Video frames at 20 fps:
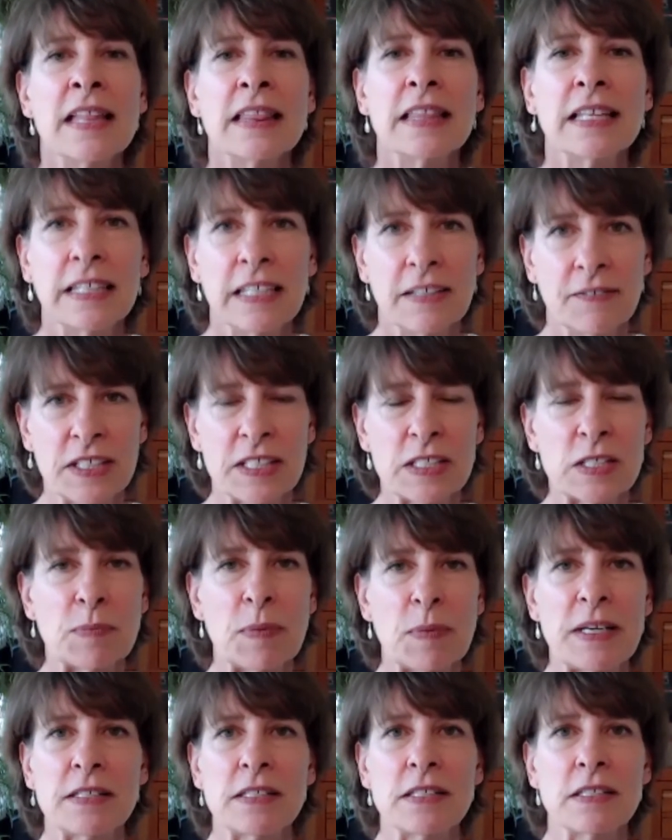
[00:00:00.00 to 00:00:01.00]
The living
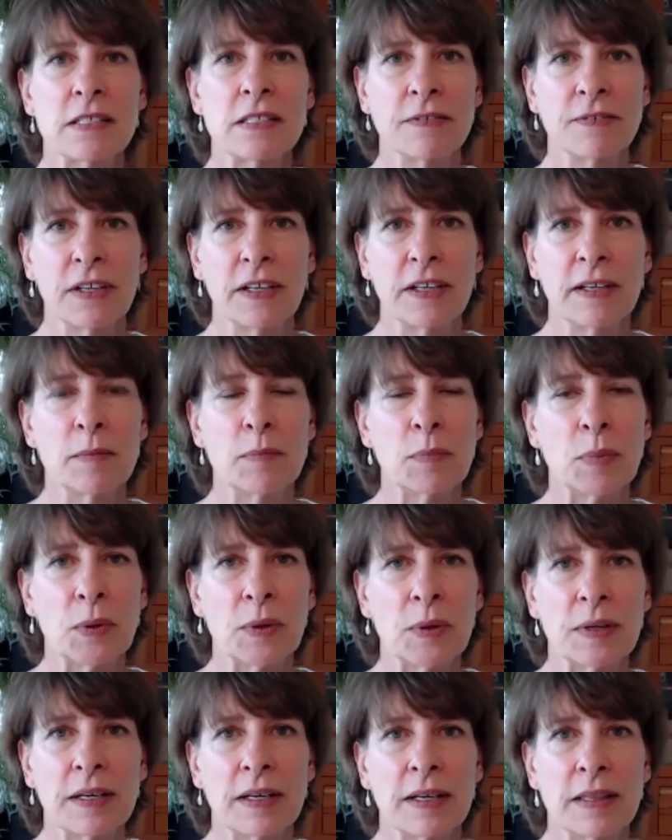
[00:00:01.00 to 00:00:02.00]
spaces are very
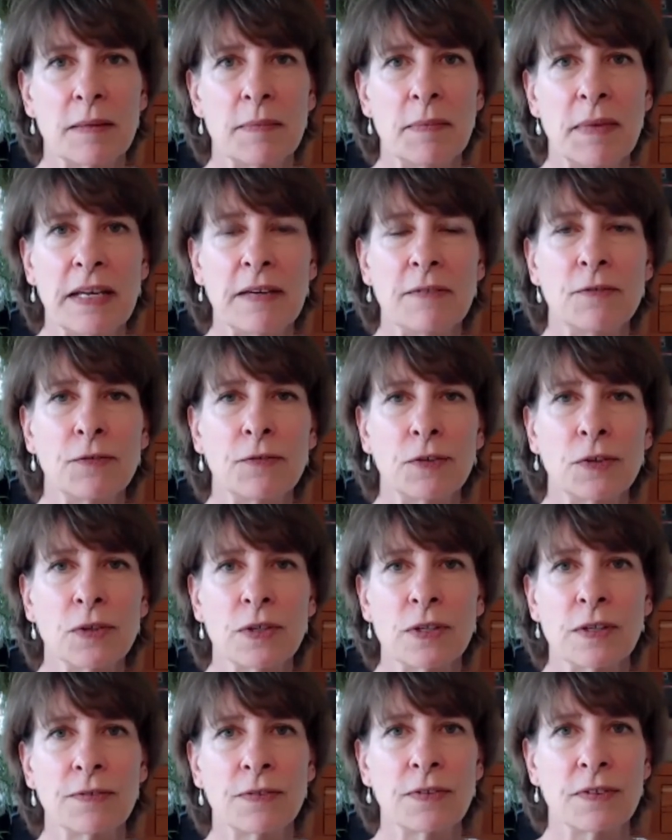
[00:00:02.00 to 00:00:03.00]
important on the main
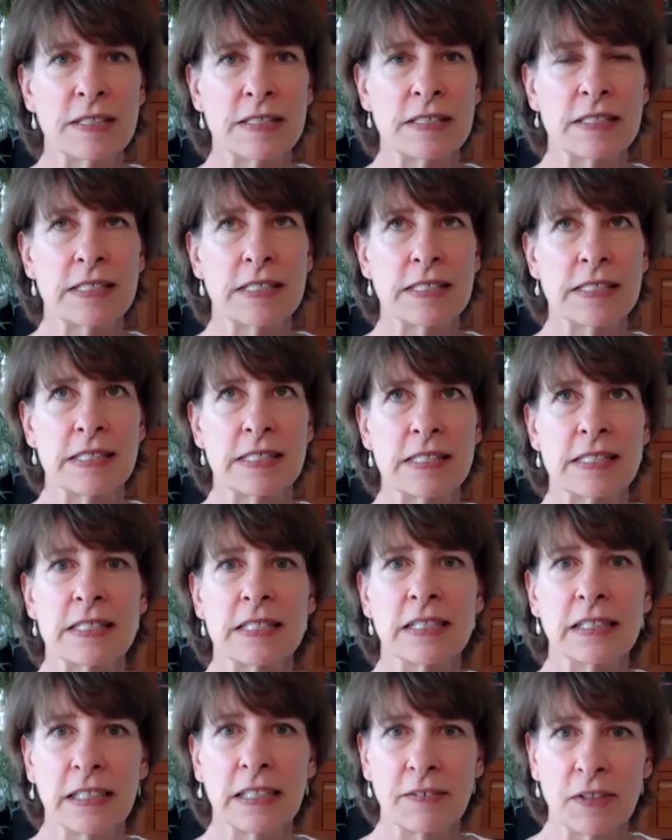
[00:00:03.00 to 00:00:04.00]
floor. For instance,
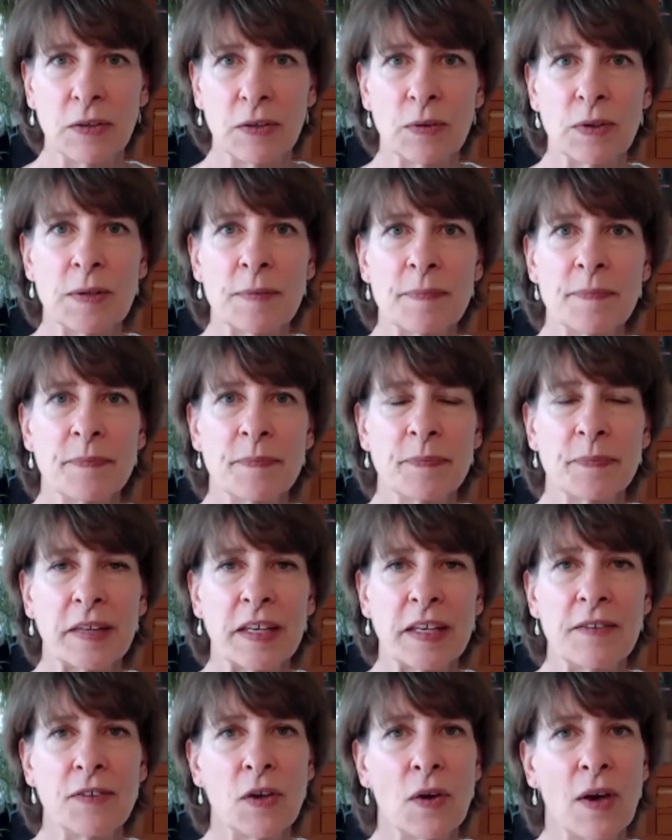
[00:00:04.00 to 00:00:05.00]
the living room,
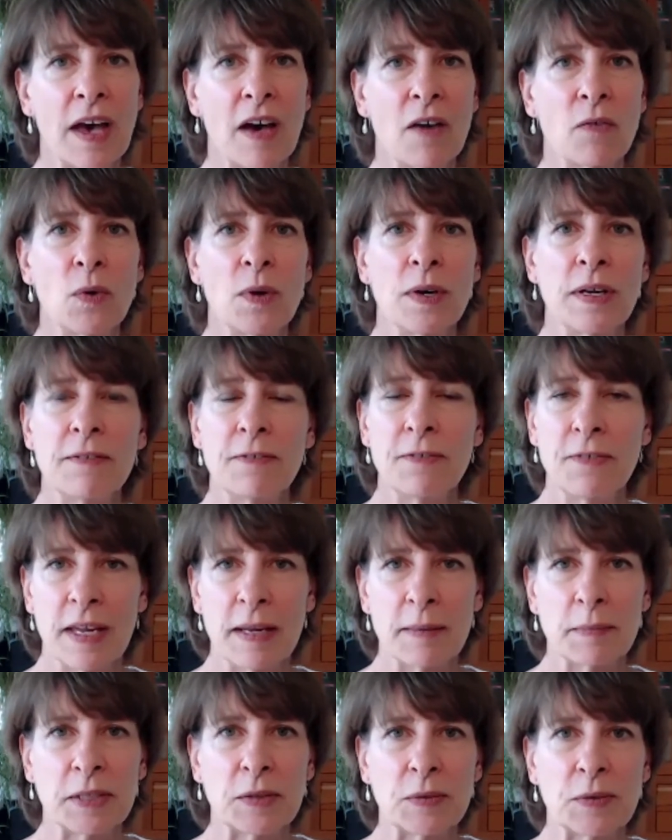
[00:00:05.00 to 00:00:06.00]
if you have one, a
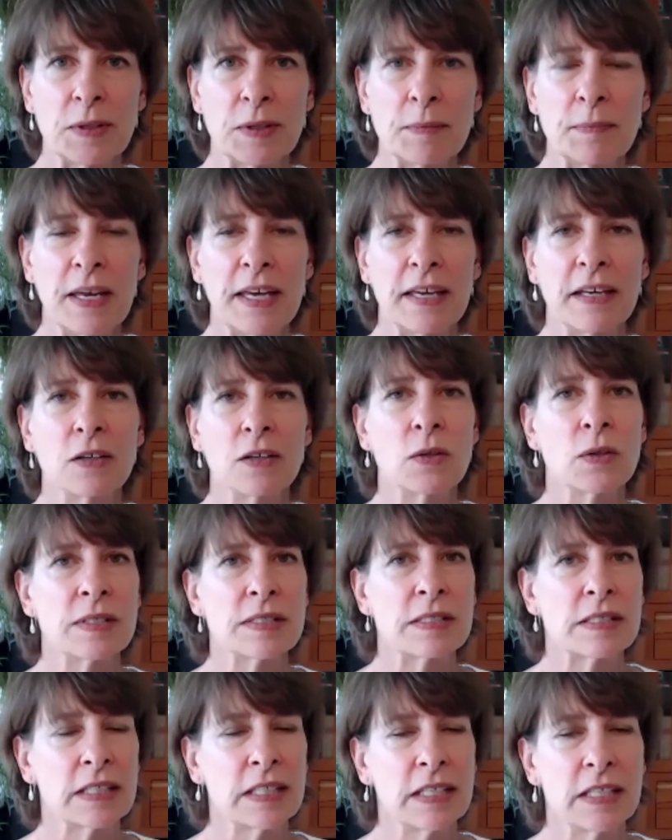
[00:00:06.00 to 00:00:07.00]
family room, and of course
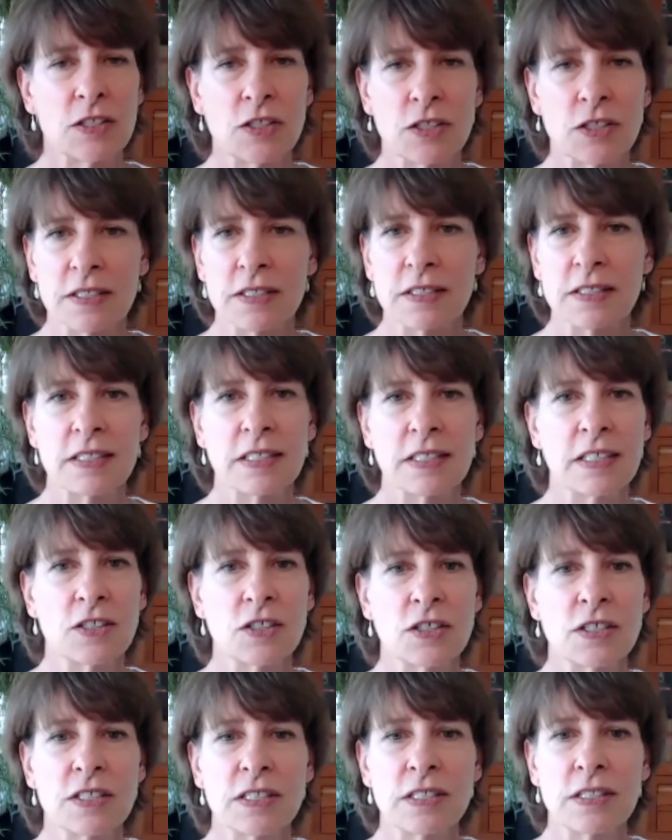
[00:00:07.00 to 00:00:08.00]
kitchens.
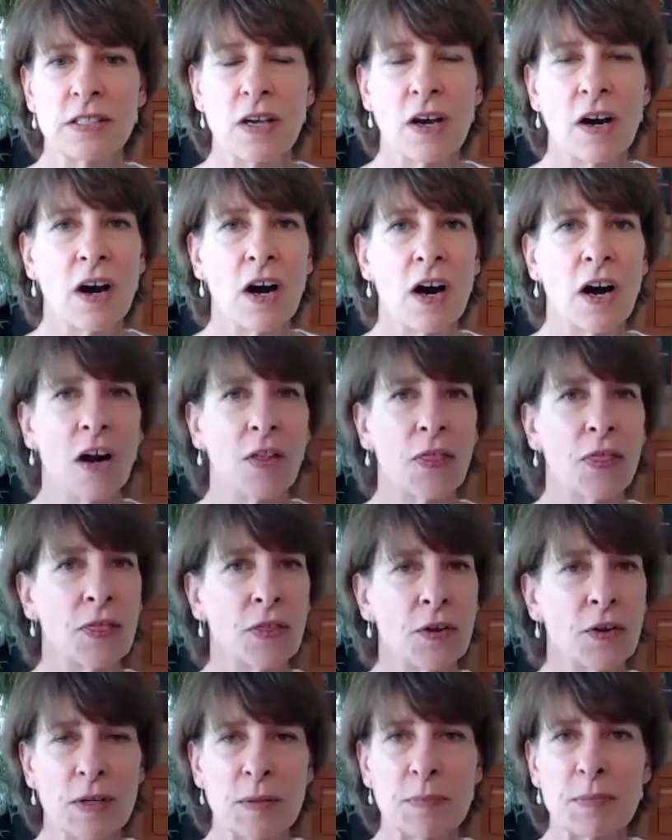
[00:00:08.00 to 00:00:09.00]
Kitchens are
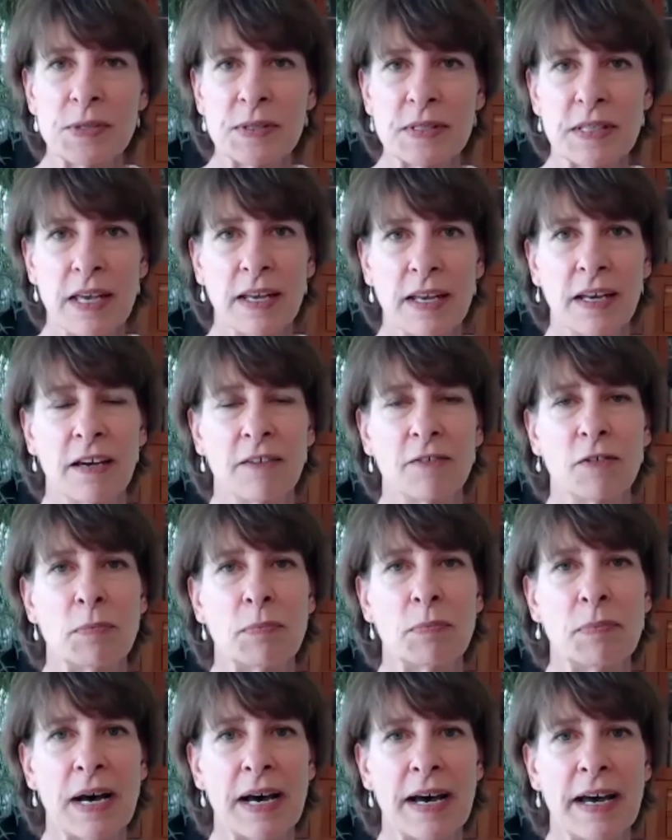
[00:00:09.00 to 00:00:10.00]
30% of a
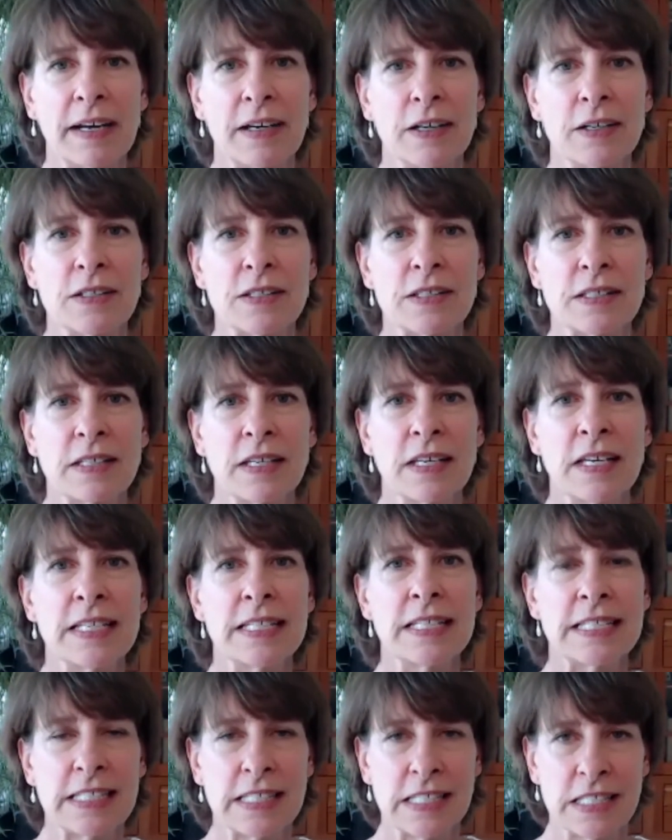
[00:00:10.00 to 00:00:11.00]
buyer's
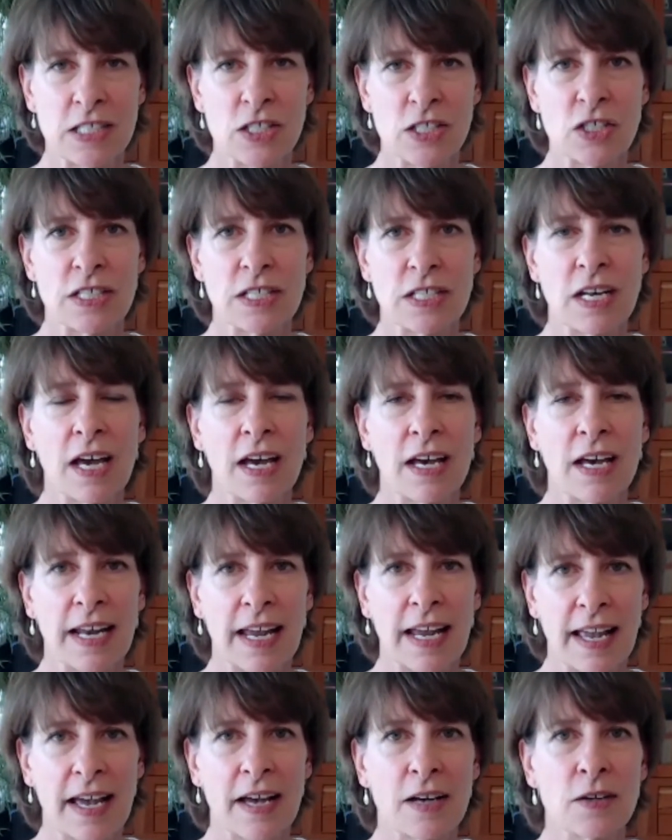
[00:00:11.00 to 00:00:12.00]
decision on
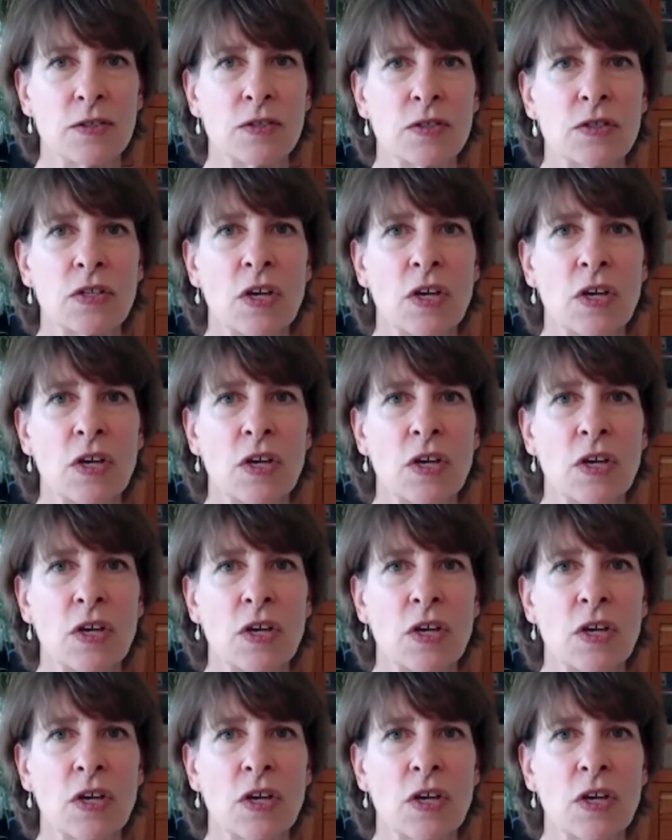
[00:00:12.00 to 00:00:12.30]
a house.